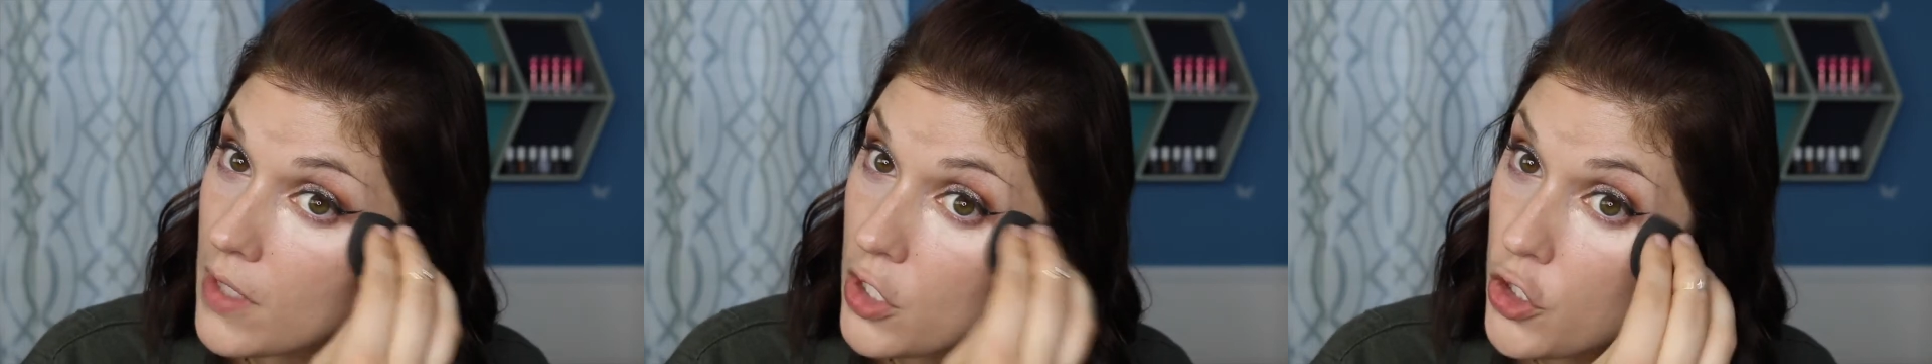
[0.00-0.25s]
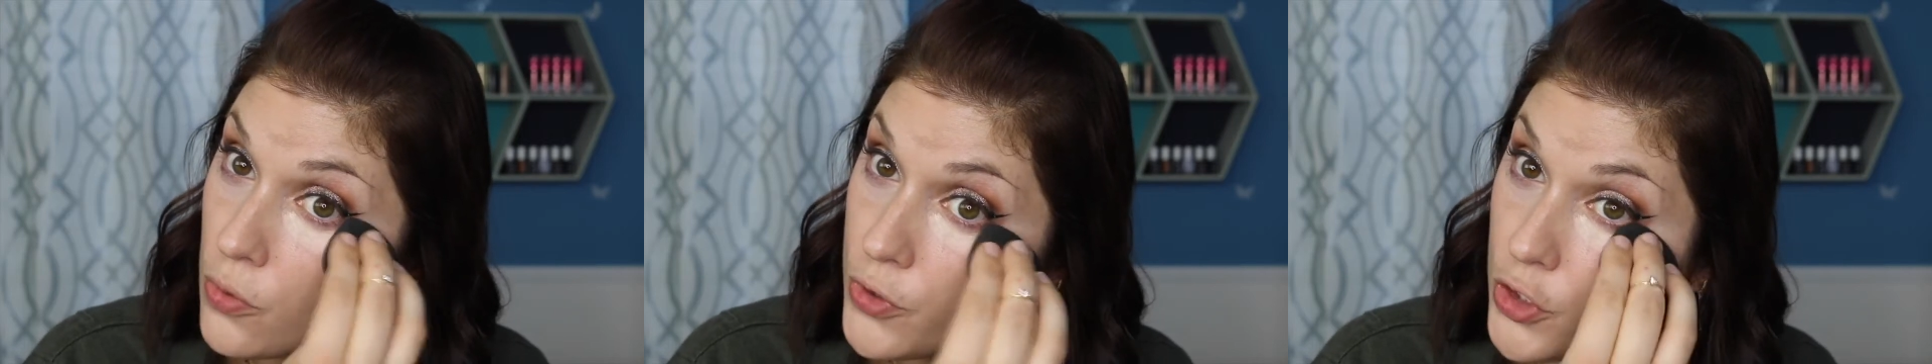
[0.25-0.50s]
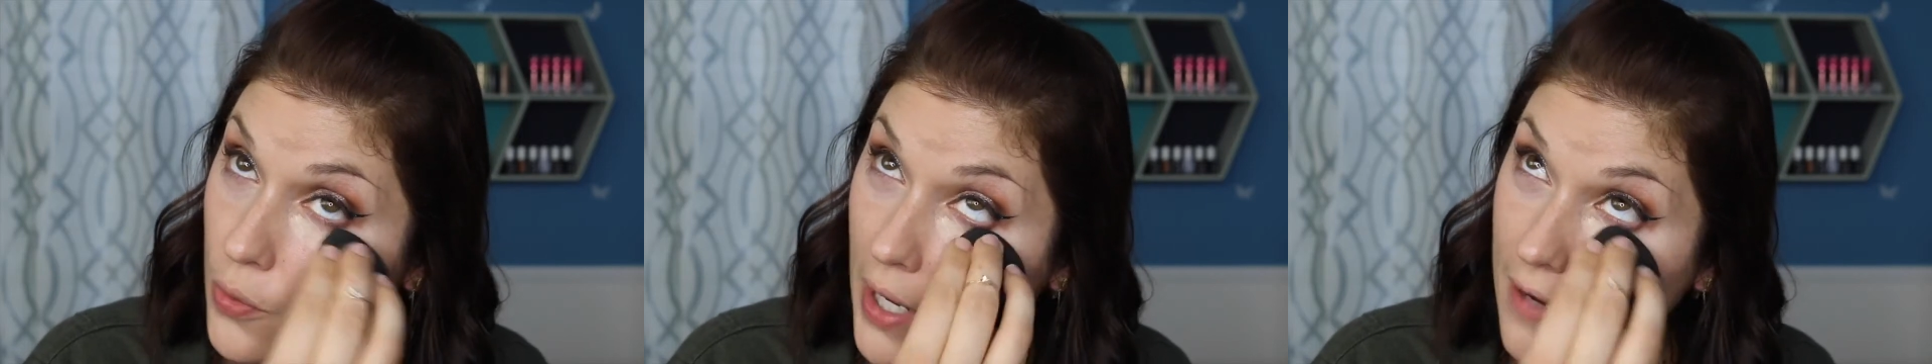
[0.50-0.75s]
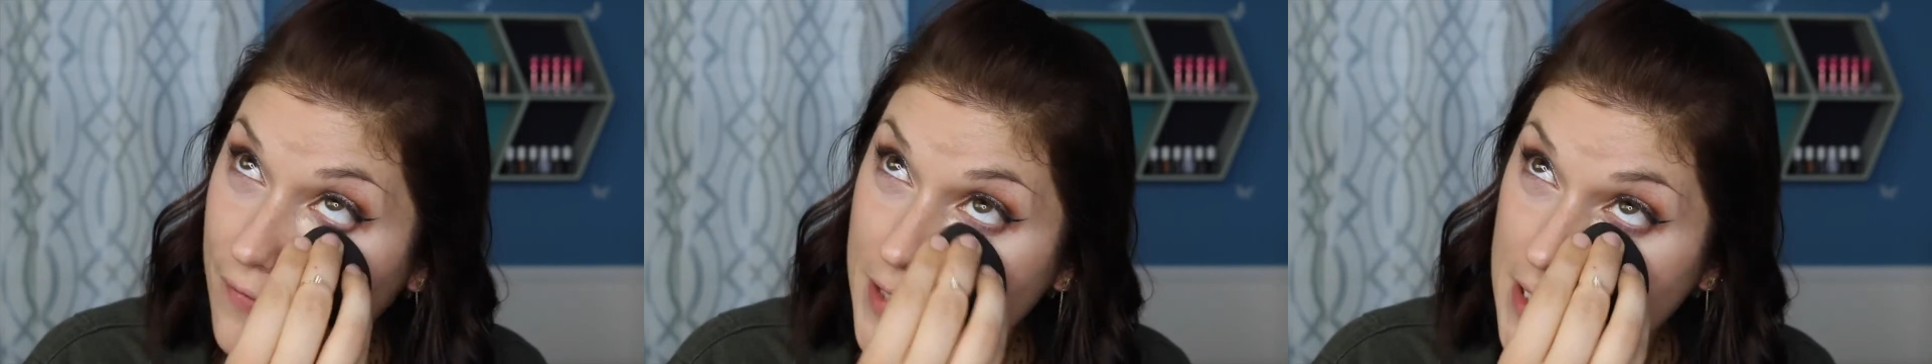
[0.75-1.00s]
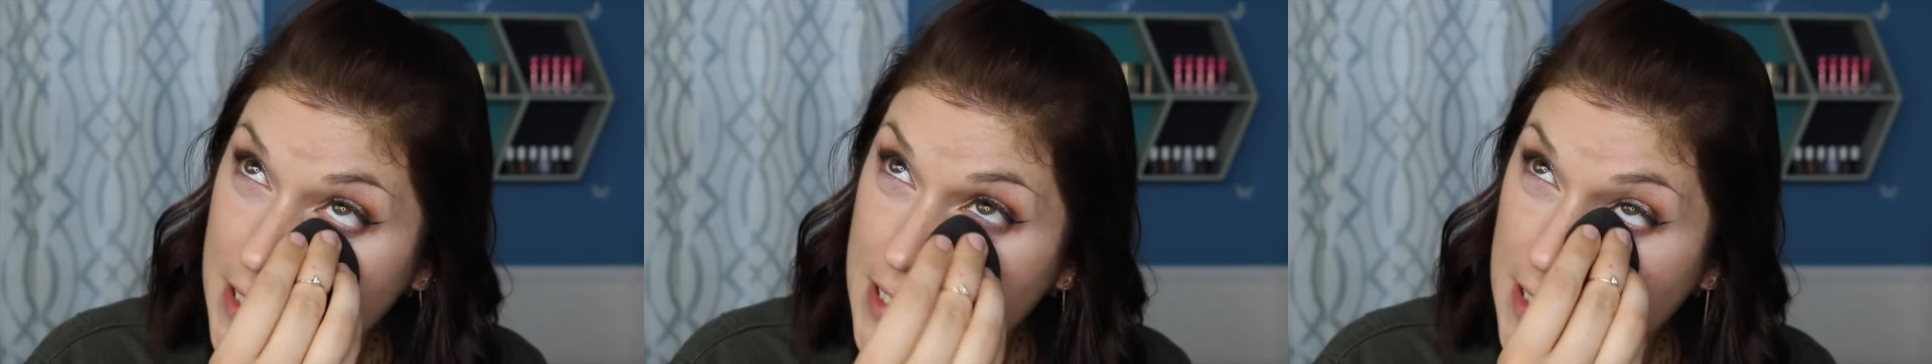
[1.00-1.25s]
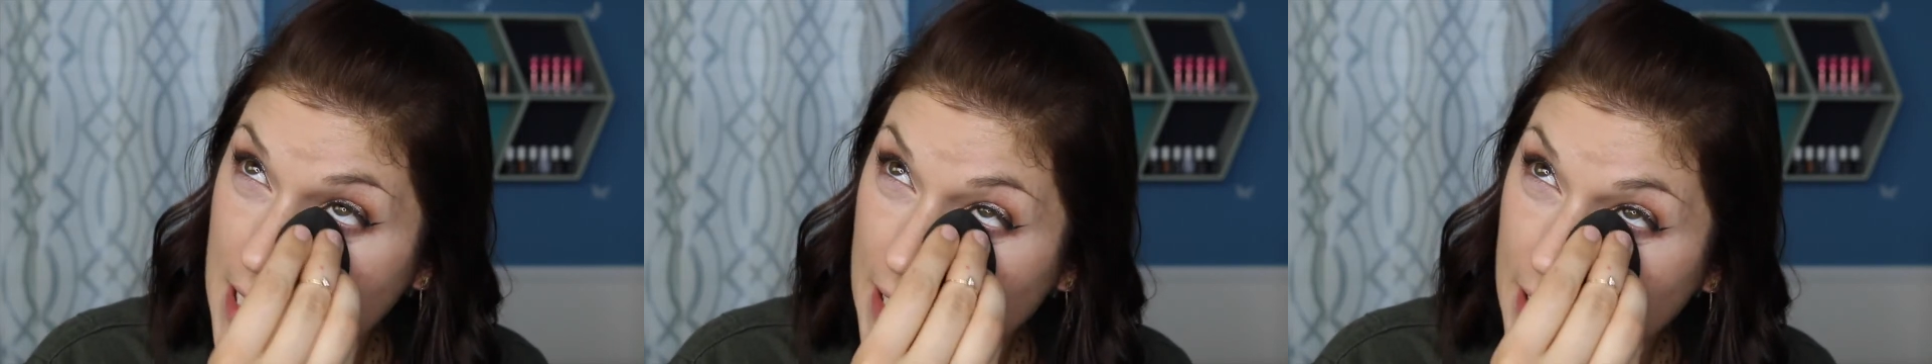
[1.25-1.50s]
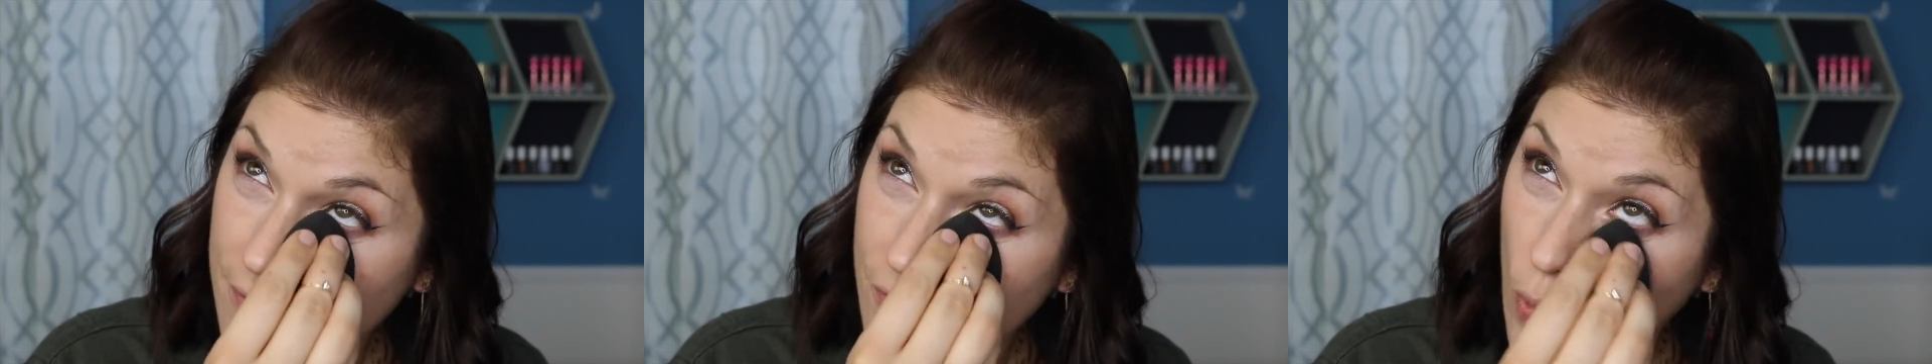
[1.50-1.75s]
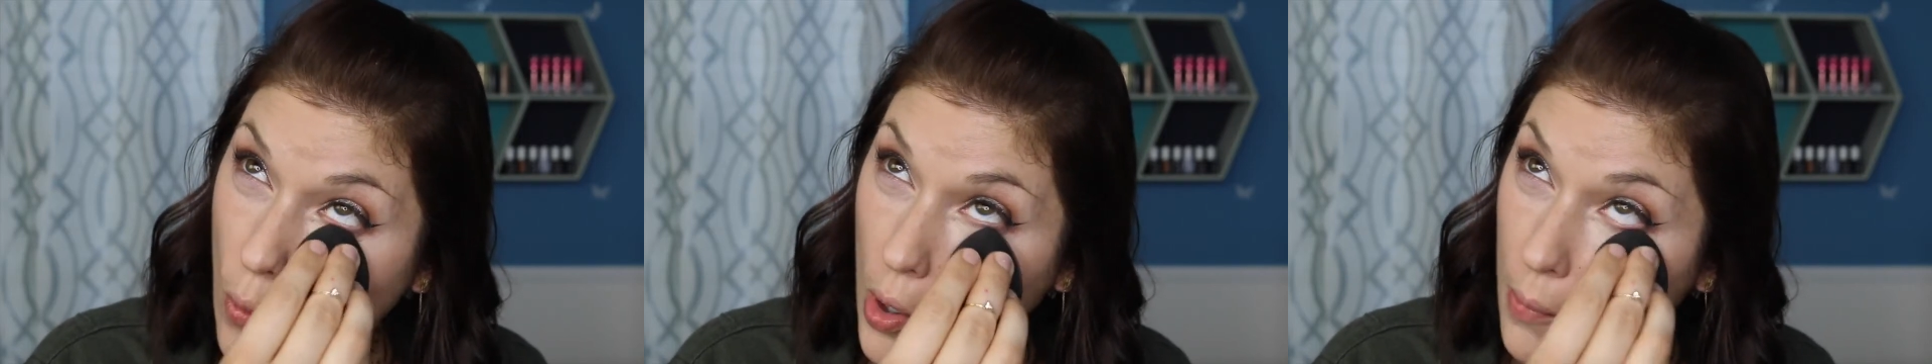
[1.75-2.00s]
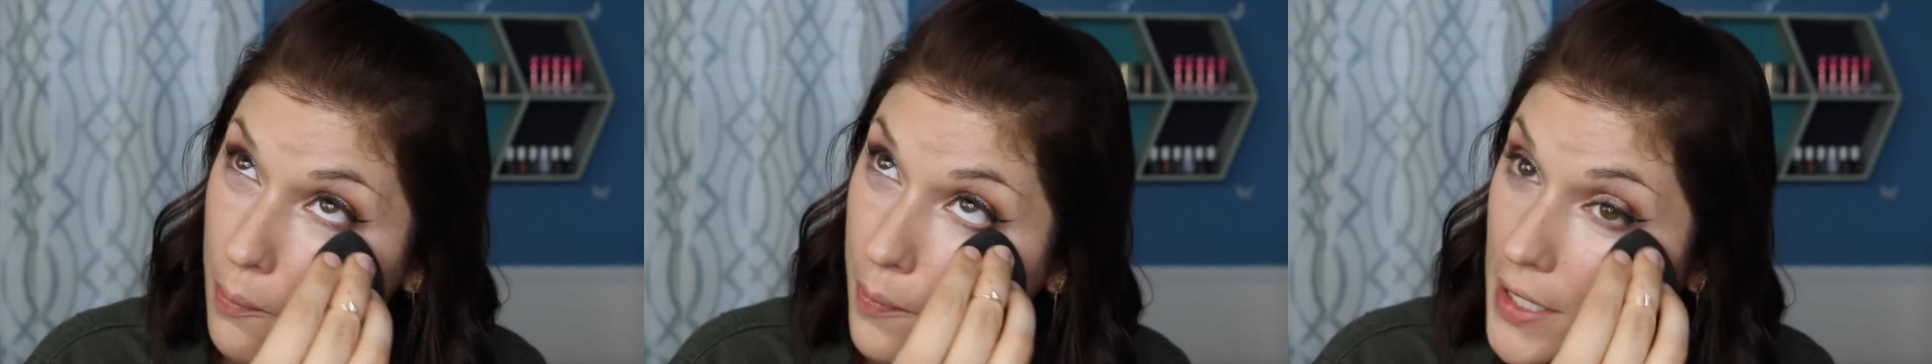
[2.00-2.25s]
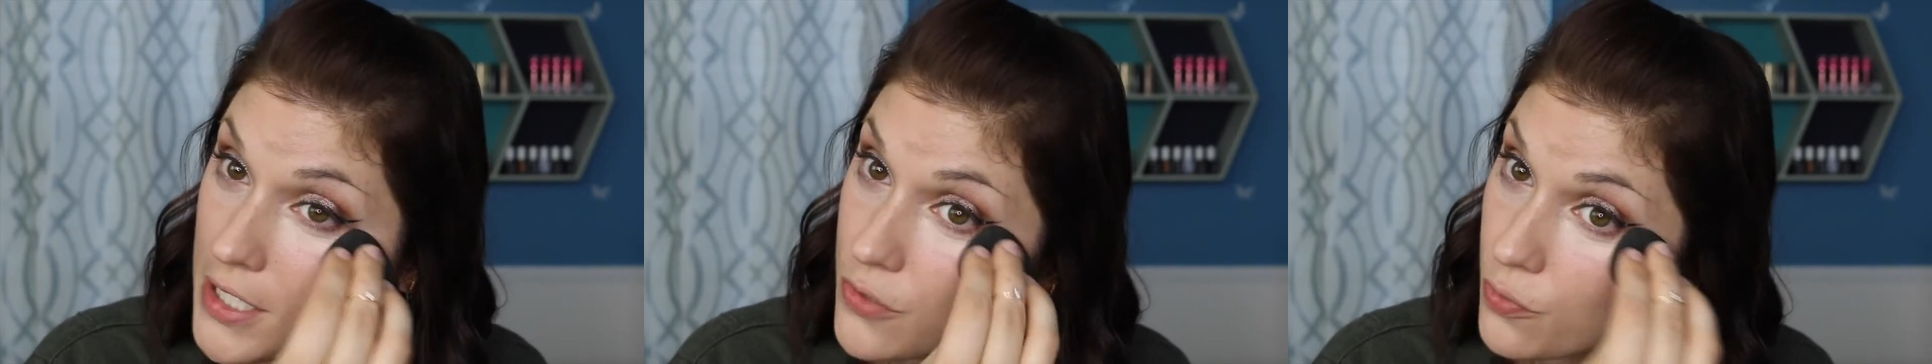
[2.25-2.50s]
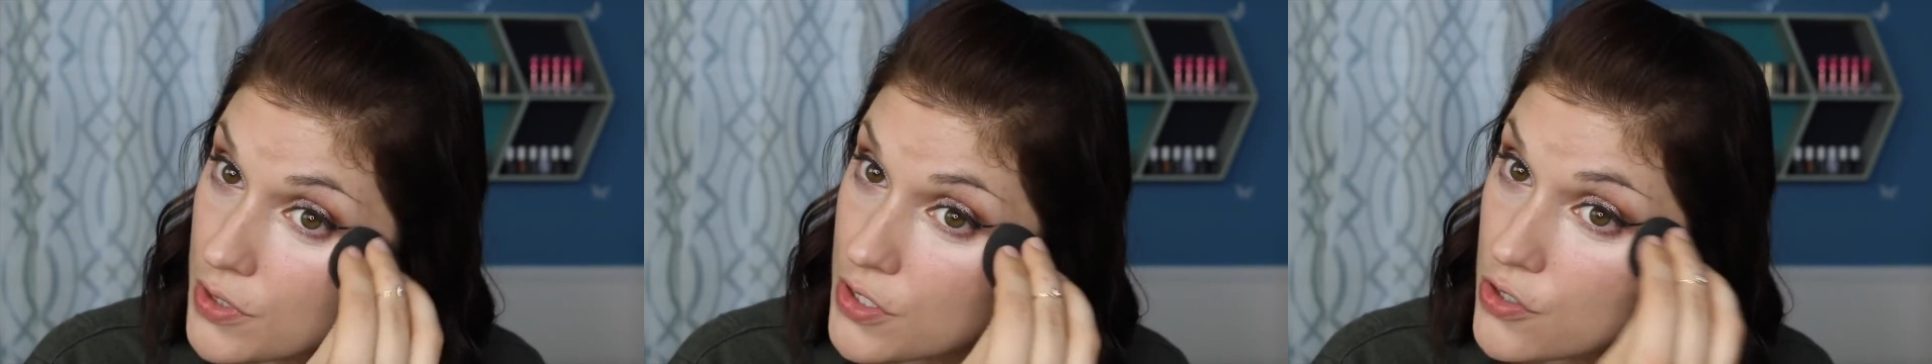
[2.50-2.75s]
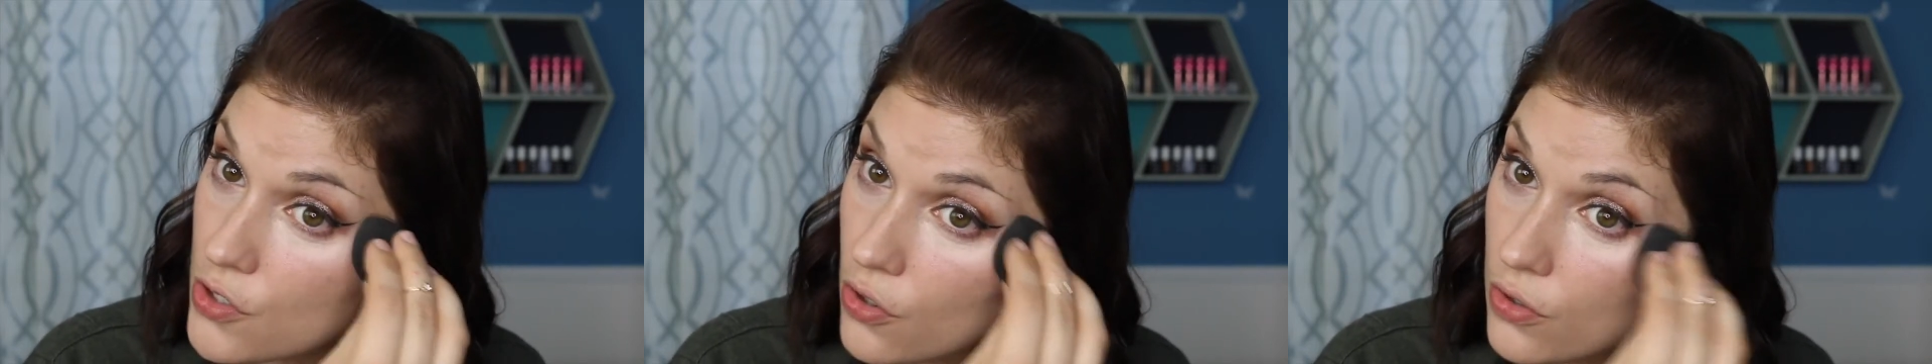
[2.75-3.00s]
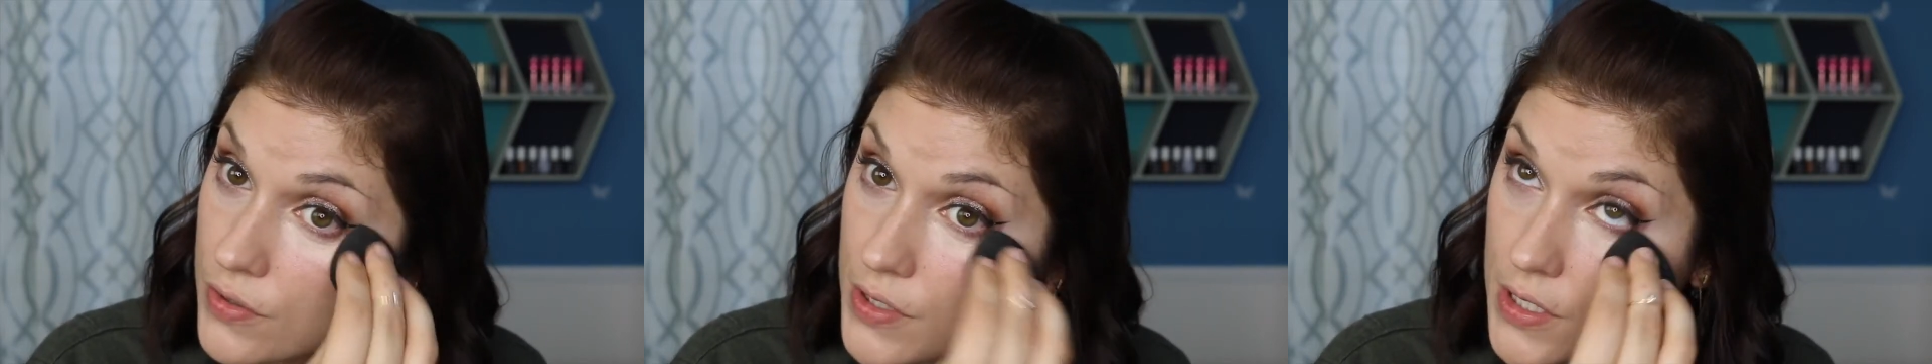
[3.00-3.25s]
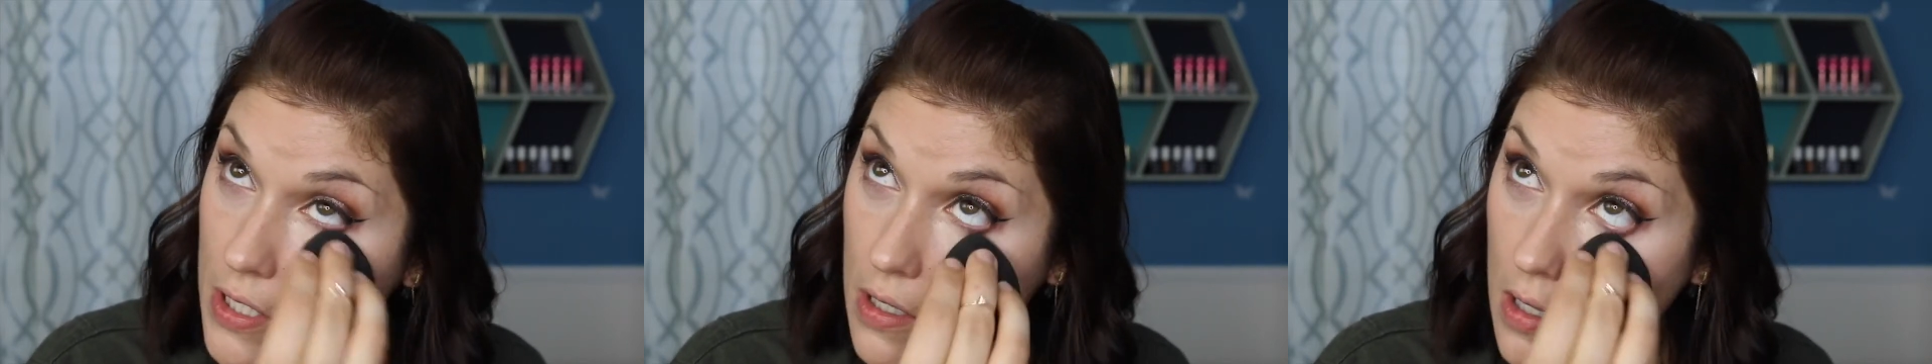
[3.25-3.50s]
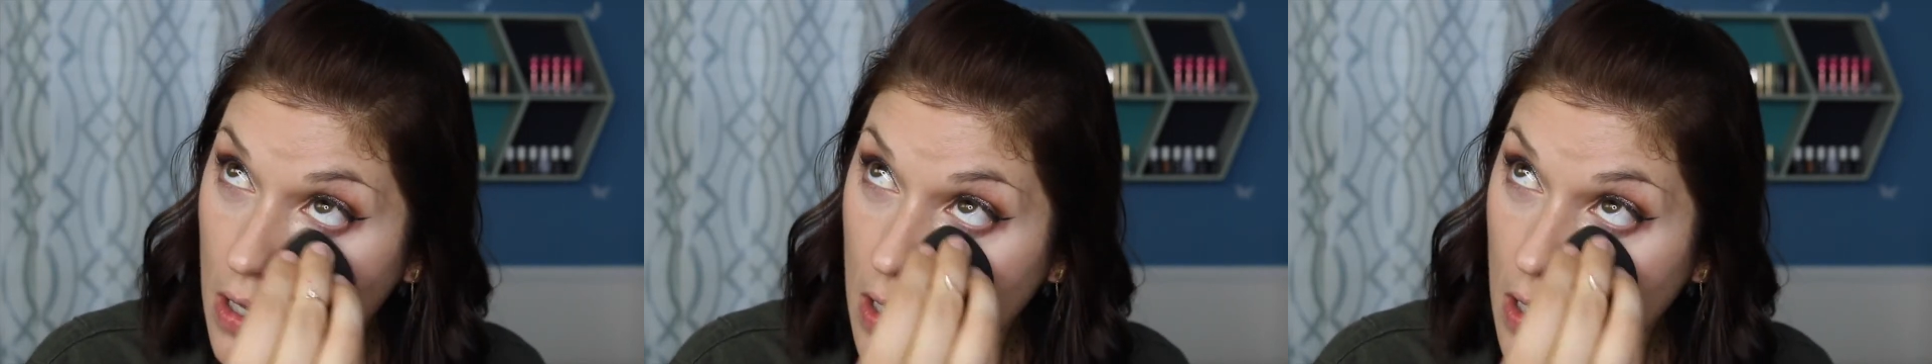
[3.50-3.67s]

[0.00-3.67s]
You do have to set it for best results.